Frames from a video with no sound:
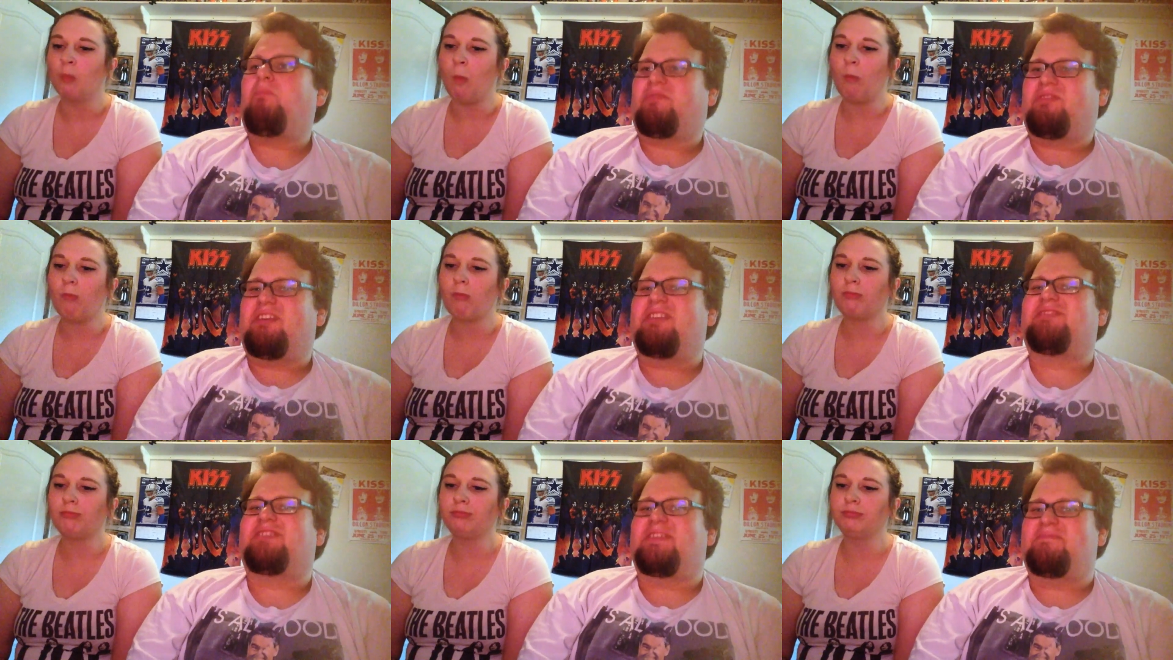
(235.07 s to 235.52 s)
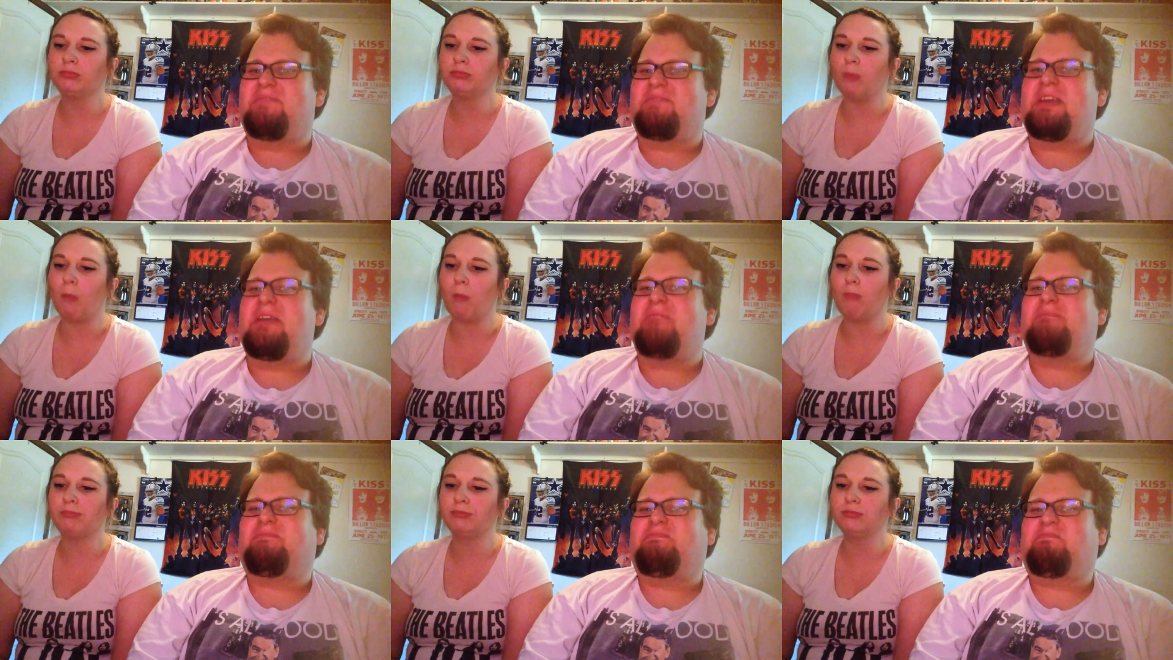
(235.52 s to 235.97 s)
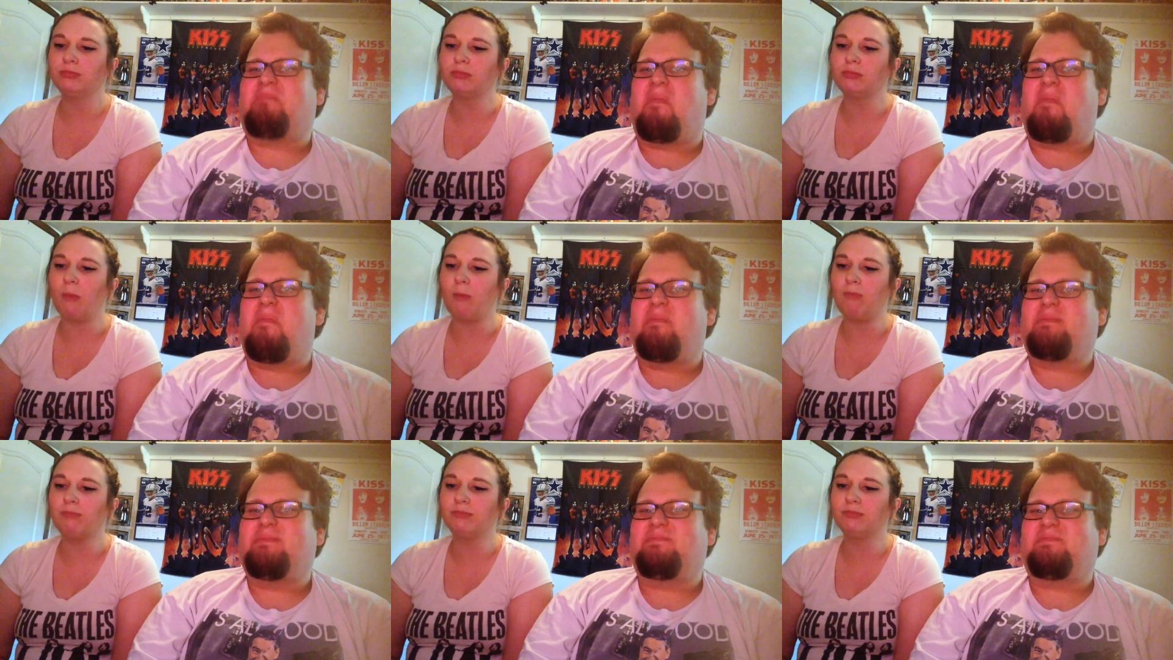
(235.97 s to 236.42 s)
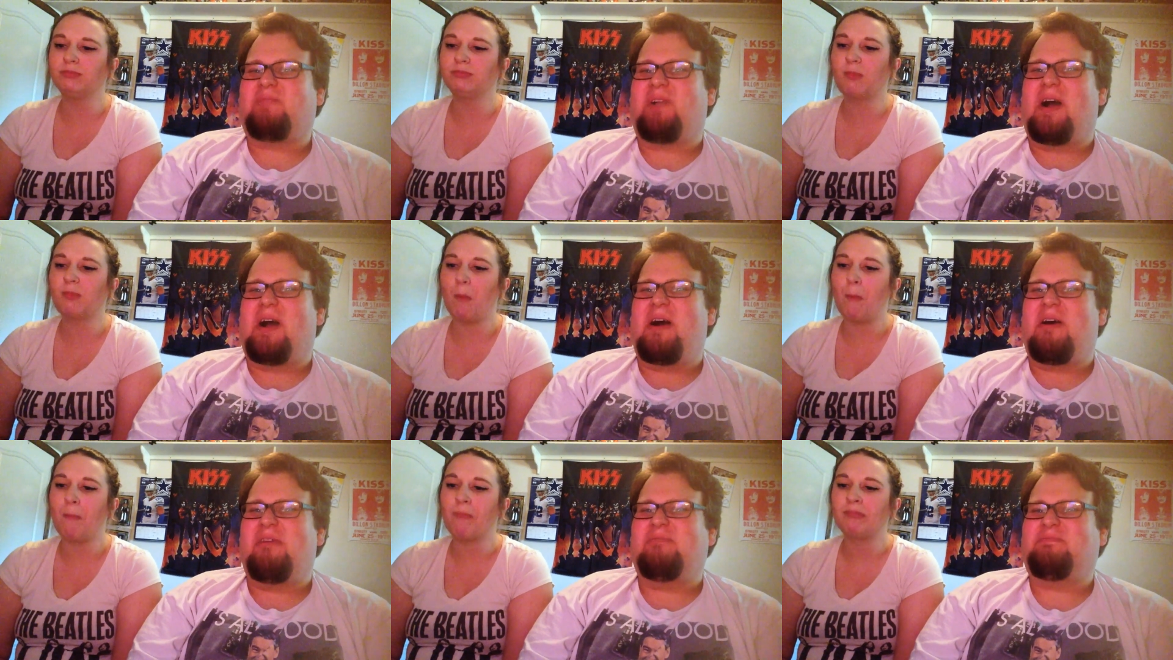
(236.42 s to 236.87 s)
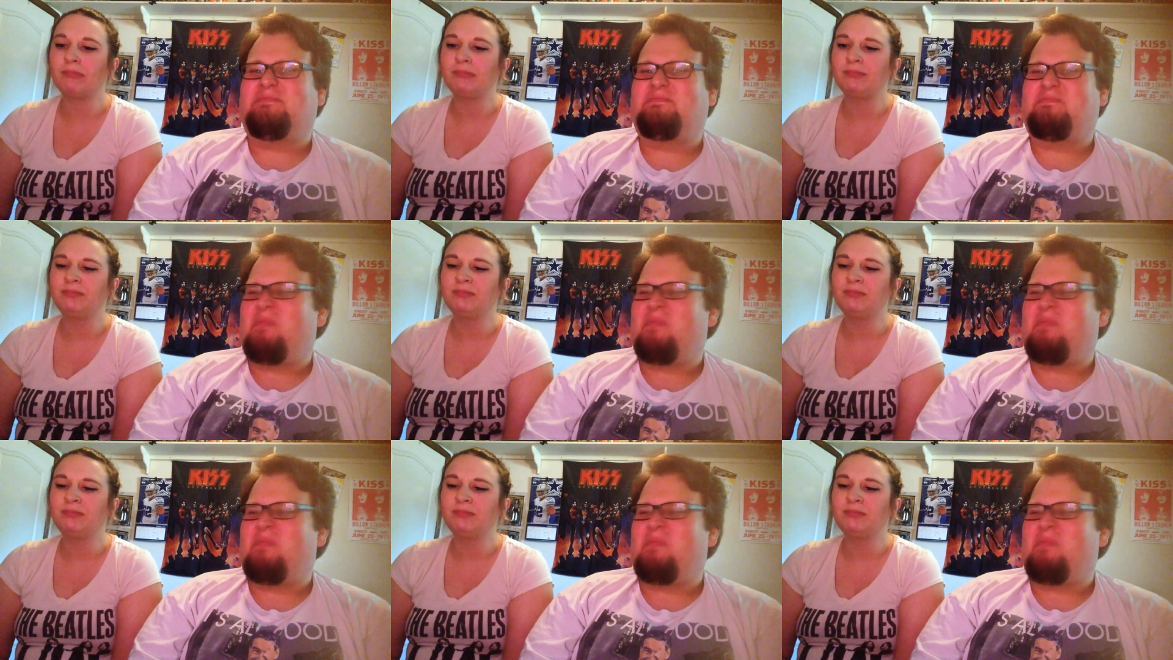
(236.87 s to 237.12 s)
Speaker 1: There's like mate. Oh.